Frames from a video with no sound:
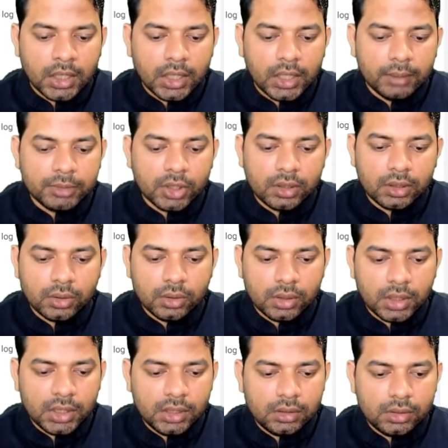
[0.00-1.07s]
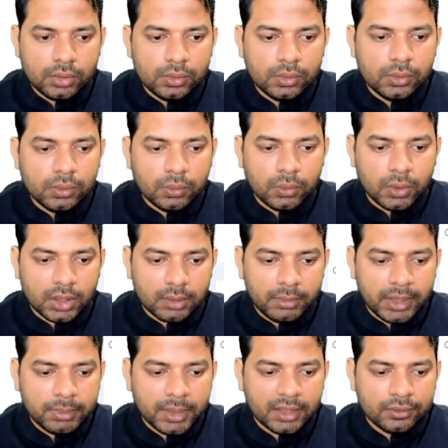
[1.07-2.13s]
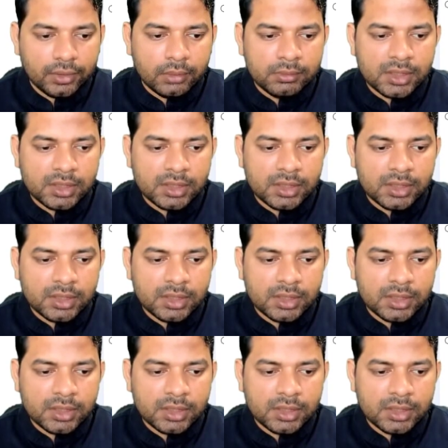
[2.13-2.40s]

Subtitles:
I'm going to go into Whautomate platform,